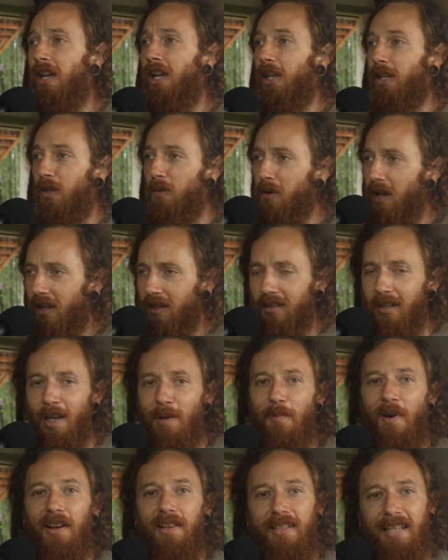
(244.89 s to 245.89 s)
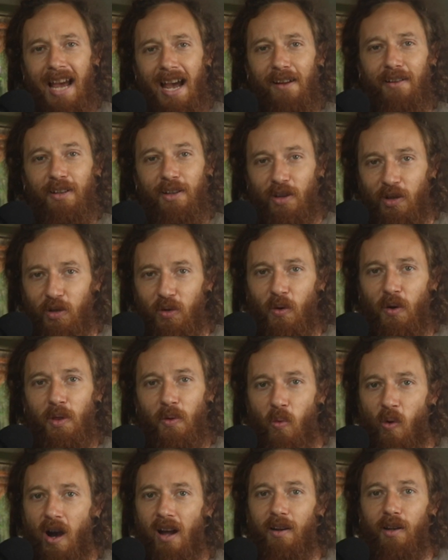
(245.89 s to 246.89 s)
you got to come on down and enjoy the
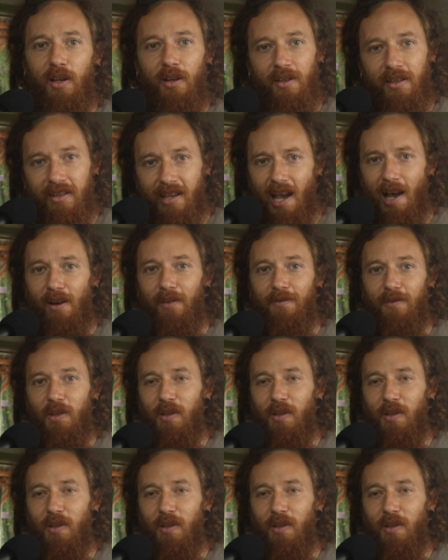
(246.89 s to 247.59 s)
water yourself.